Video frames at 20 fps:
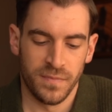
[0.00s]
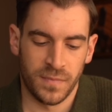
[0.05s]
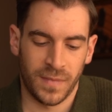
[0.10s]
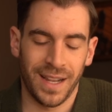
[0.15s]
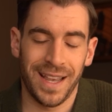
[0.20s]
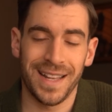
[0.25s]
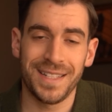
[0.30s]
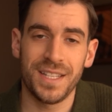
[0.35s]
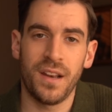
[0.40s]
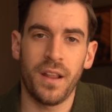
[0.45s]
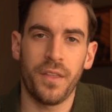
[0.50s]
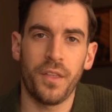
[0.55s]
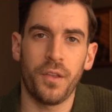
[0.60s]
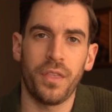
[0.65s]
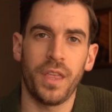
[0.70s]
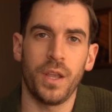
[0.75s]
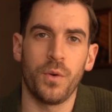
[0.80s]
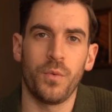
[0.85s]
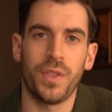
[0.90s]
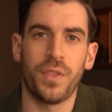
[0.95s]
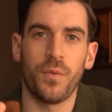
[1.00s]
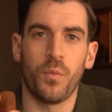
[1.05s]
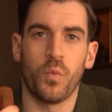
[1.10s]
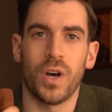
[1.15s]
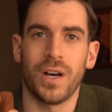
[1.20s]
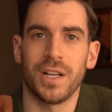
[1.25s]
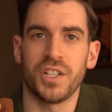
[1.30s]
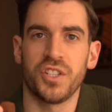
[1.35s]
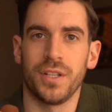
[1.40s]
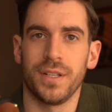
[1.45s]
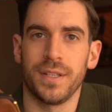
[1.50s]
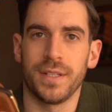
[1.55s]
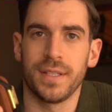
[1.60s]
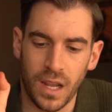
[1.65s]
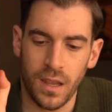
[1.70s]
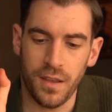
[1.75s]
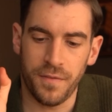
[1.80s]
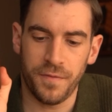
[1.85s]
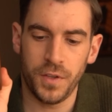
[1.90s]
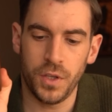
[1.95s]
That's another thing with watches.
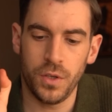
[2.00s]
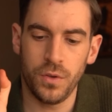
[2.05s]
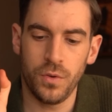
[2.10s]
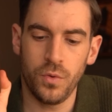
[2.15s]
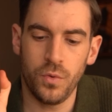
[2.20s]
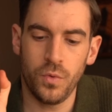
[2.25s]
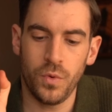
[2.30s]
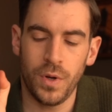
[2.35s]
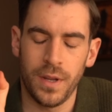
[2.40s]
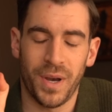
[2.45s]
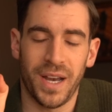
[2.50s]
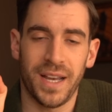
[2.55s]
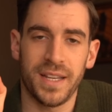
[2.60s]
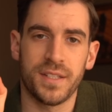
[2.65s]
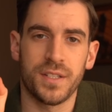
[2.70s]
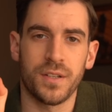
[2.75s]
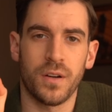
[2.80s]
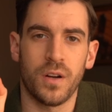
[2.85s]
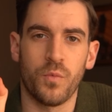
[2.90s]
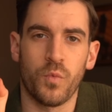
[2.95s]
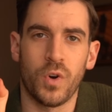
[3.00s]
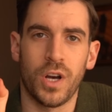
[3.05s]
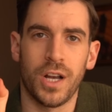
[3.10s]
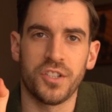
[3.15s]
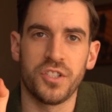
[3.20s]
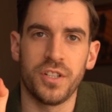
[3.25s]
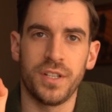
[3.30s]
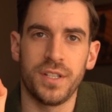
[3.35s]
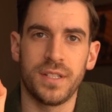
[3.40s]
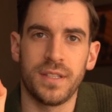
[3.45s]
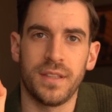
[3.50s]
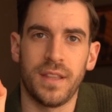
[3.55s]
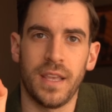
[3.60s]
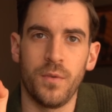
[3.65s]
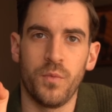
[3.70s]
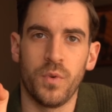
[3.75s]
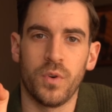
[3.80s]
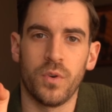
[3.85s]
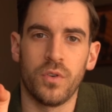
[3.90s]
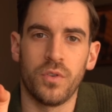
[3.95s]
If you buy certain watches, they
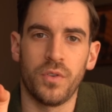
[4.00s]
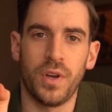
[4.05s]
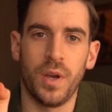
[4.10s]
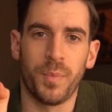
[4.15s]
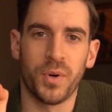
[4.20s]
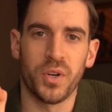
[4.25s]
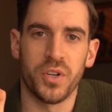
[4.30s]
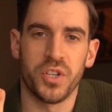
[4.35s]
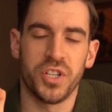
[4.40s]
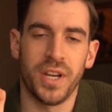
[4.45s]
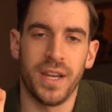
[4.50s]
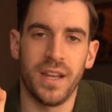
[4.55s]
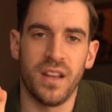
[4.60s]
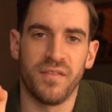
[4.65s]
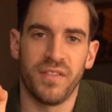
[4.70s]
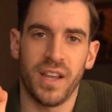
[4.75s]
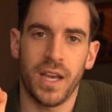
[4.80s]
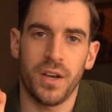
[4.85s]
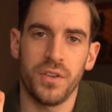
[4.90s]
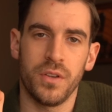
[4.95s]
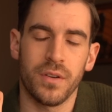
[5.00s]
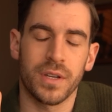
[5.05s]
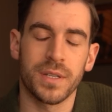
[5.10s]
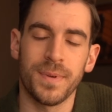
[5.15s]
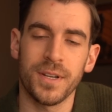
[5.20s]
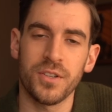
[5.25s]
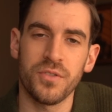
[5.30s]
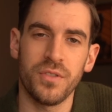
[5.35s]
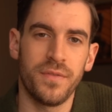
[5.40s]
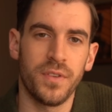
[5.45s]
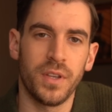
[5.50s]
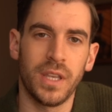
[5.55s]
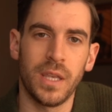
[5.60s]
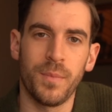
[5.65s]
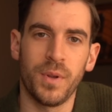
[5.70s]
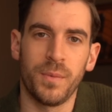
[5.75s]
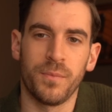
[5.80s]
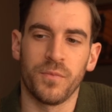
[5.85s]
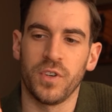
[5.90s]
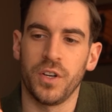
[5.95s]
will appreciate in value, especially if you
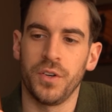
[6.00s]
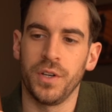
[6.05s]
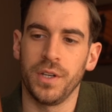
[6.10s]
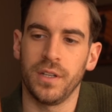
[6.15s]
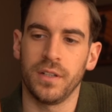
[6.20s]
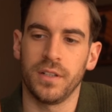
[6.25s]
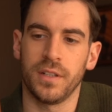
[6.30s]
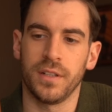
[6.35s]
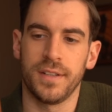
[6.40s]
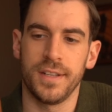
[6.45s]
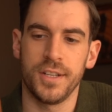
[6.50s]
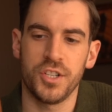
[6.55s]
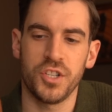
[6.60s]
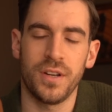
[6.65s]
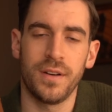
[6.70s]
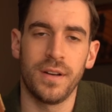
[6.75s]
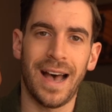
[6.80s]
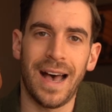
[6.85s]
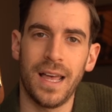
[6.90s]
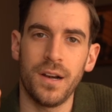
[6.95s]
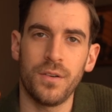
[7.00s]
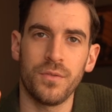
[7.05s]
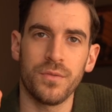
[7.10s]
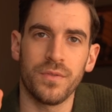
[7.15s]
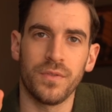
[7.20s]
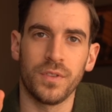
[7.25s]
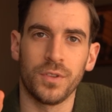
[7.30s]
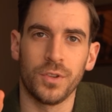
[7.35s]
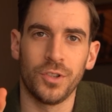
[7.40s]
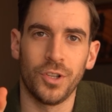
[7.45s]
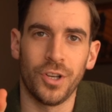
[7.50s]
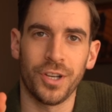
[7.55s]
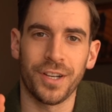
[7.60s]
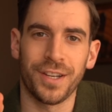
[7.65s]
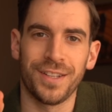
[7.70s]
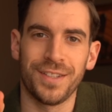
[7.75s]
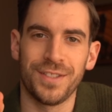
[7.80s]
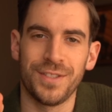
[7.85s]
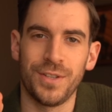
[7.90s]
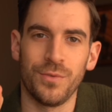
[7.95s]
keep it in really good condition. I don't
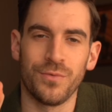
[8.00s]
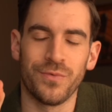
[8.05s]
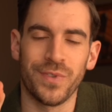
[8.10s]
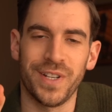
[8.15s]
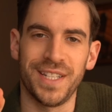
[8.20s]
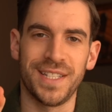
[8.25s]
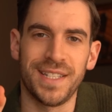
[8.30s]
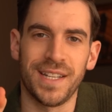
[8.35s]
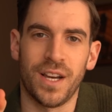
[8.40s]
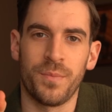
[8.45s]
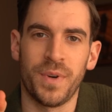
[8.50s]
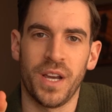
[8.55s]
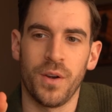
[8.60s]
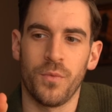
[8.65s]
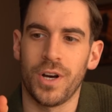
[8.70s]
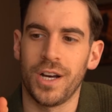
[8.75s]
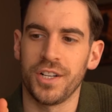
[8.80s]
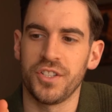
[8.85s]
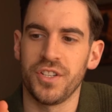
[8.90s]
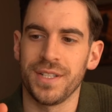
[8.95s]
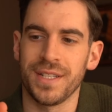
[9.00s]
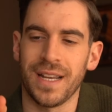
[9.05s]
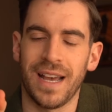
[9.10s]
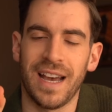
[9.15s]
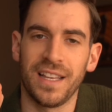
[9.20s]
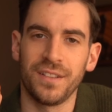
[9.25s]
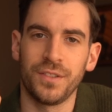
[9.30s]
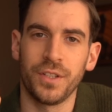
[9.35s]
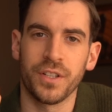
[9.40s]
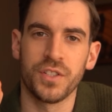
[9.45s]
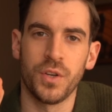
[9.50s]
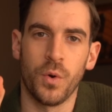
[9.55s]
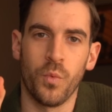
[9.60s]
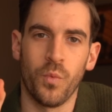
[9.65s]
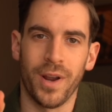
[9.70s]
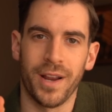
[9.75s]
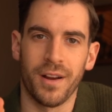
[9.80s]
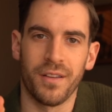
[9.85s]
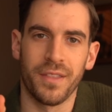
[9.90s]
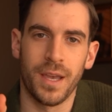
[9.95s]
look to resell my watches. I look to
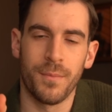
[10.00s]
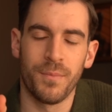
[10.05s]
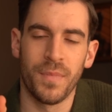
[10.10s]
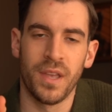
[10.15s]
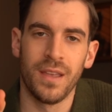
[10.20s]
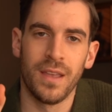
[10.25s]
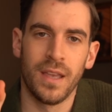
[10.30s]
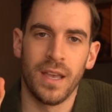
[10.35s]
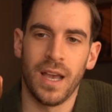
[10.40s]
wear them.